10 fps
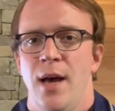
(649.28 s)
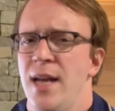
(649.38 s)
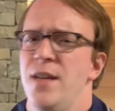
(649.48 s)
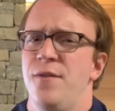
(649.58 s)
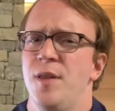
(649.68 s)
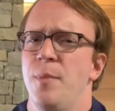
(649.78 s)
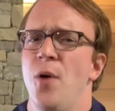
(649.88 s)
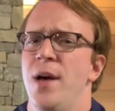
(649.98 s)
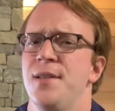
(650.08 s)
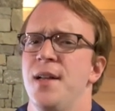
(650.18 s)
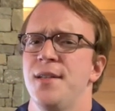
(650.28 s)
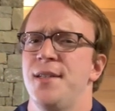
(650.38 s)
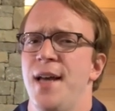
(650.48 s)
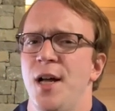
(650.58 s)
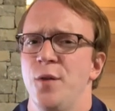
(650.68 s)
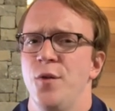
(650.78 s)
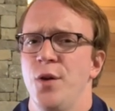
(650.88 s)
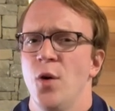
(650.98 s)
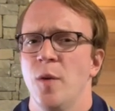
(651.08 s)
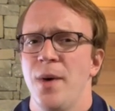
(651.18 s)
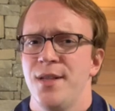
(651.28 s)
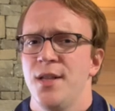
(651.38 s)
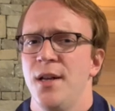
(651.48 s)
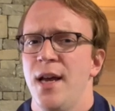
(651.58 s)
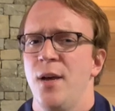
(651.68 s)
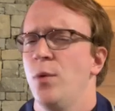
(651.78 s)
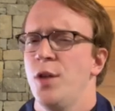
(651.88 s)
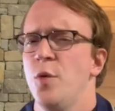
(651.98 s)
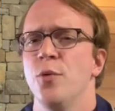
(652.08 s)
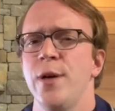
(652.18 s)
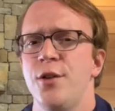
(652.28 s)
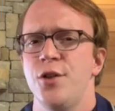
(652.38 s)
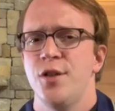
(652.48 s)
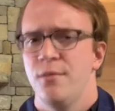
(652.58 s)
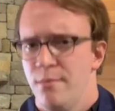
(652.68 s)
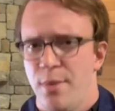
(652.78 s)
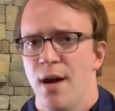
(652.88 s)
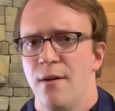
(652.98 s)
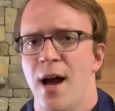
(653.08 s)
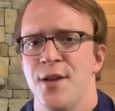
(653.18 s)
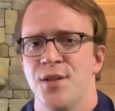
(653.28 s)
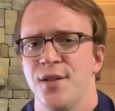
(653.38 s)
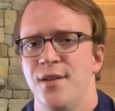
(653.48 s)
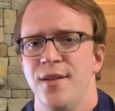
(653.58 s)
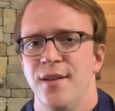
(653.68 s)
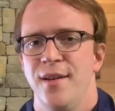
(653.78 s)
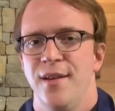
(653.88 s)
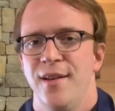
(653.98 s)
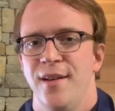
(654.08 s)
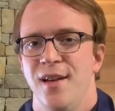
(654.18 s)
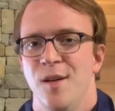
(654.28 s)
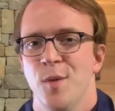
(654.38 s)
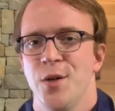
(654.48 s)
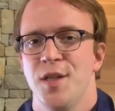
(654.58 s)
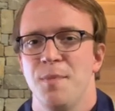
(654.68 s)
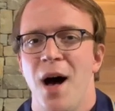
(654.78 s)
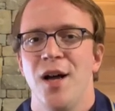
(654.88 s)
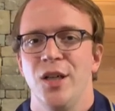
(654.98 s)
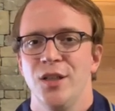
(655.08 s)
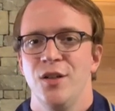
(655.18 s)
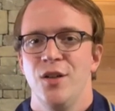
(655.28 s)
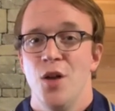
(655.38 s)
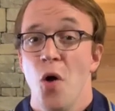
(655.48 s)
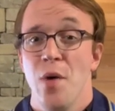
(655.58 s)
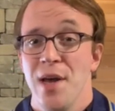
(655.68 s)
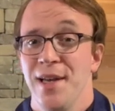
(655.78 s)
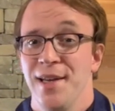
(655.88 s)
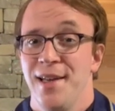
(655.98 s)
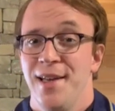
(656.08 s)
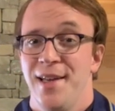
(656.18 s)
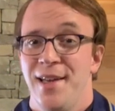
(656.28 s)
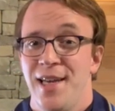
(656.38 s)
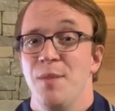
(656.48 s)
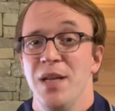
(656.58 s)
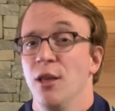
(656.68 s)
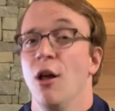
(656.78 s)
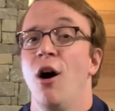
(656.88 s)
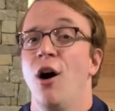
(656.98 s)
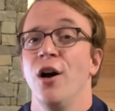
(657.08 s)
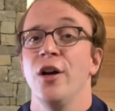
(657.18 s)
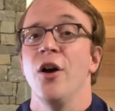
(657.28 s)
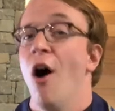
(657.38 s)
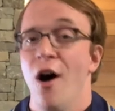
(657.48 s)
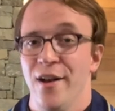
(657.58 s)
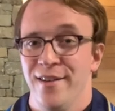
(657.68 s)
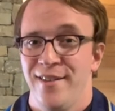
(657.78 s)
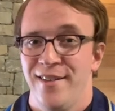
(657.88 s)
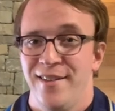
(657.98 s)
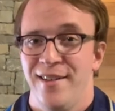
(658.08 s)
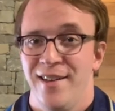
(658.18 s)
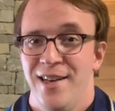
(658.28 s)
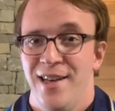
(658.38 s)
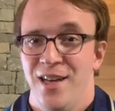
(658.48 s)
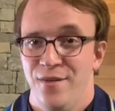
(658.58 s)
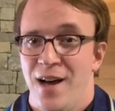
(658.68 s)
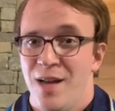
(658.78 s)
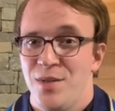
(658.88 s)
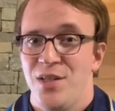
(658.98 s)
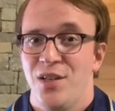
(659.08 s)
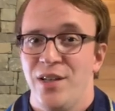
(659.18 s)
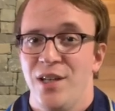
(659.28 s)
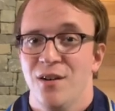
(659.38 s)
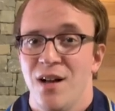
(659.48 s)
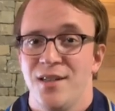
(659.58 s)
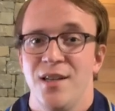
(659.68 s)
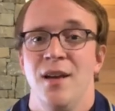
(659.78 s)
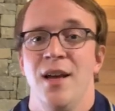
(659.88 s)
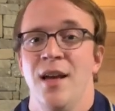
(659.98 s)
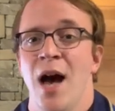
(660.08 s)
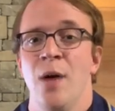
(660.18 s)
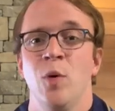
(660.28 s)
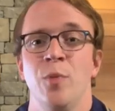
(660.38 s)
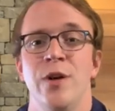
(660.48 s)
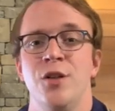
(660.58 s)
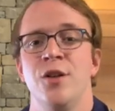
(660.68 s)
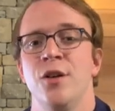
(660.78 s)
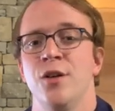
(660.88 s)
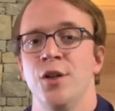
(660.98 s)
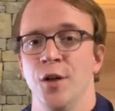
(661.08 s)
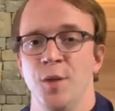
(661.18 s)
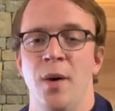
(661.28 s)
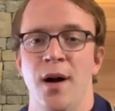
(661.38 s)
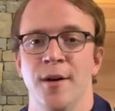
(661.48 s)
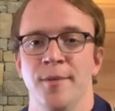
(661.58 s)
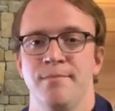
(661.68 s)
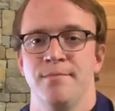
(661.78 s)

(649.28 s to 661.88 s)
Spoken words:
"And if the boat has not sailed for New York by Sunday, will you preach?" Potter asked. Murray smiled, knowing he'd be long gone. "If I am still here on Sunday, I will preach in your church, Potter."